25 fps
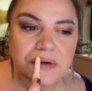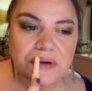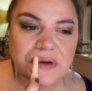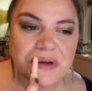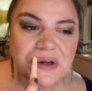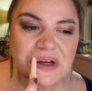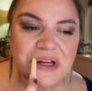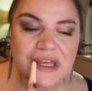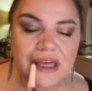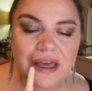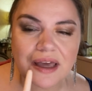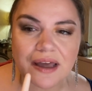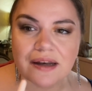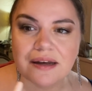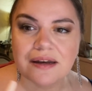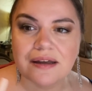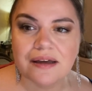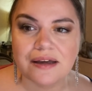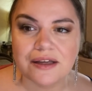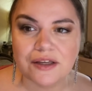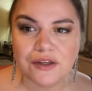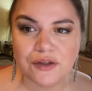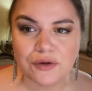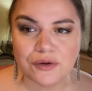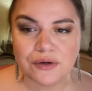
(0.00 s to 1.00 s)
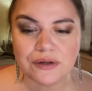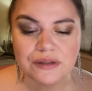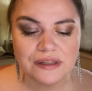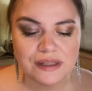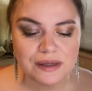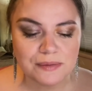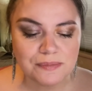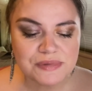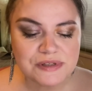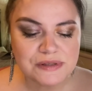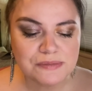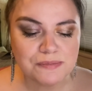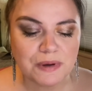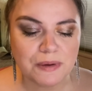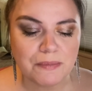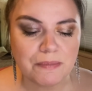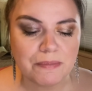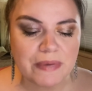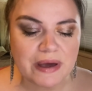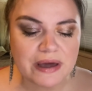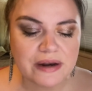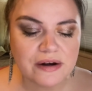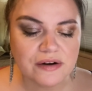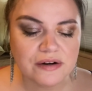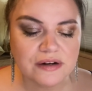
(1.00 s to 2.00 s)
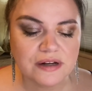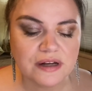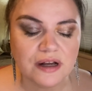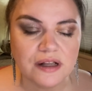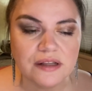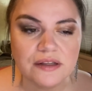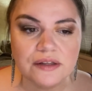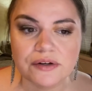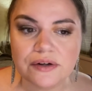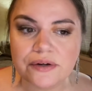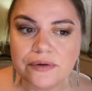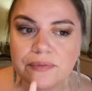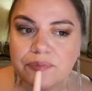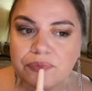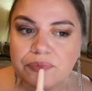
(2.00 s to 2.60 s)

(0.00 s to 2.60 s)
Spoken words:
again, a Your Lips but better color,